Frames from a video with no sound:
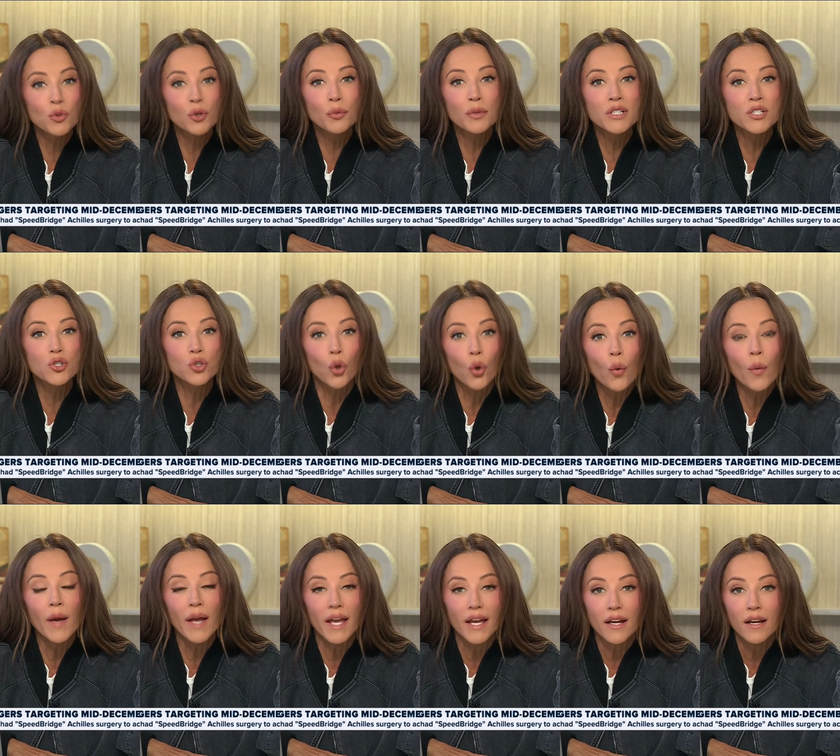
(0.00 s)
What are we
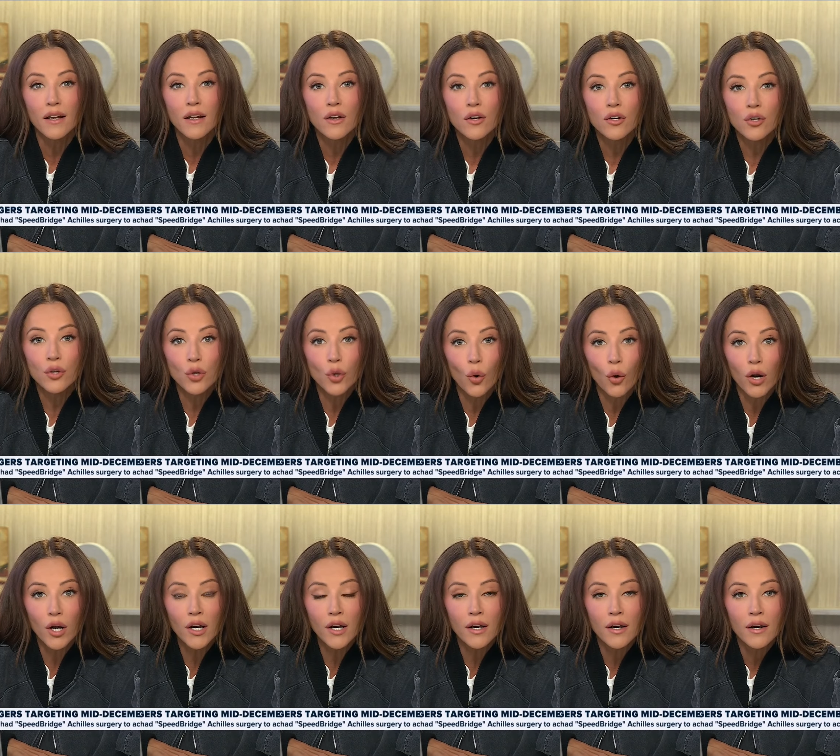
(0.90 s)
doing, New
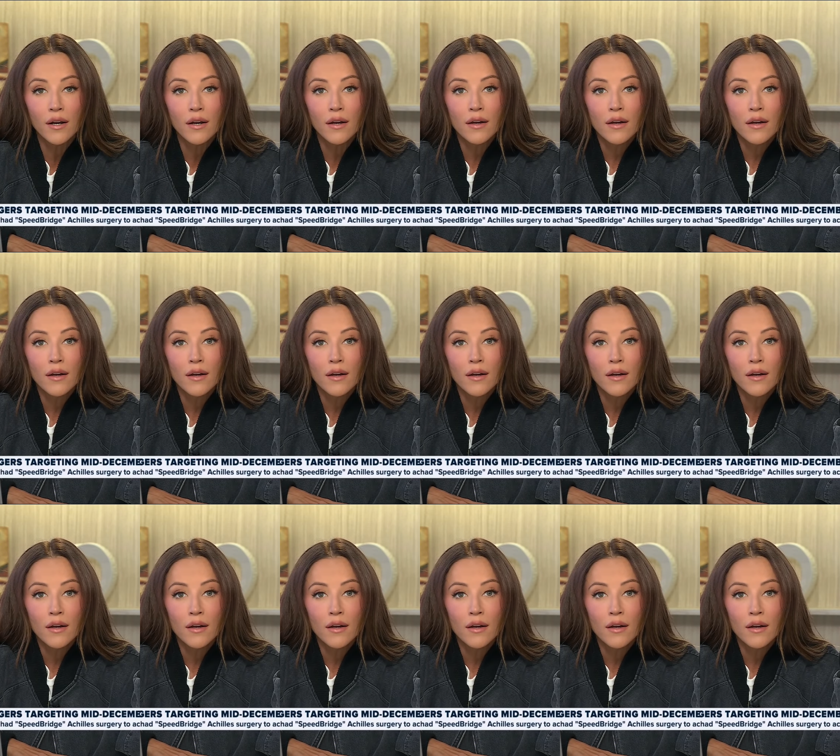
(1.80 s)
York?